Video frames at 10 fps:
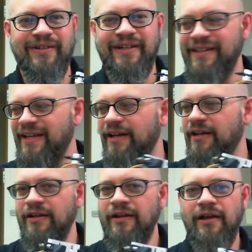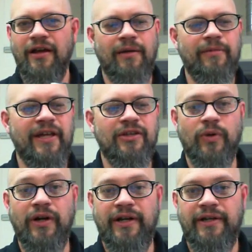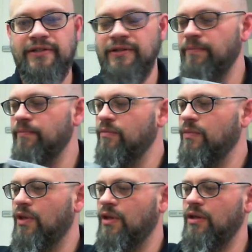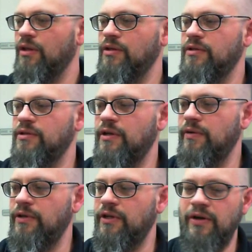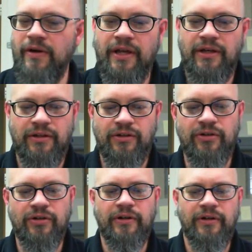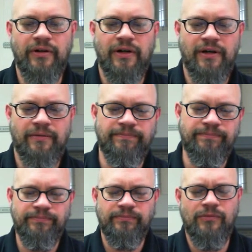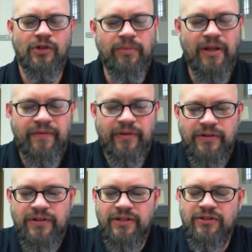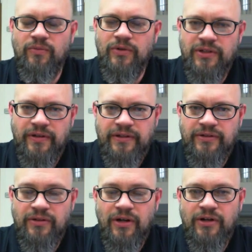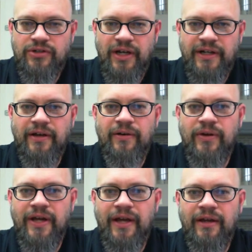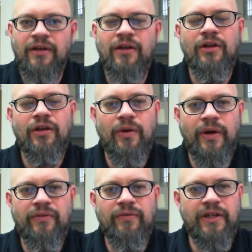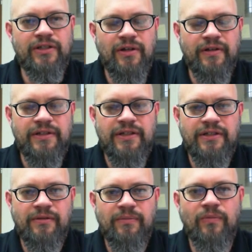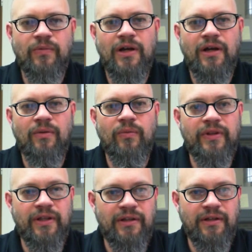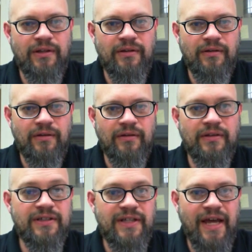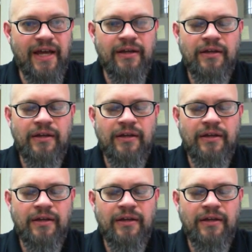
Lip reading: like that. But that's where it is. So you go ahead and you do your block filter test, and once all these are checked out okay, go ahead and reinstall the system within the stack,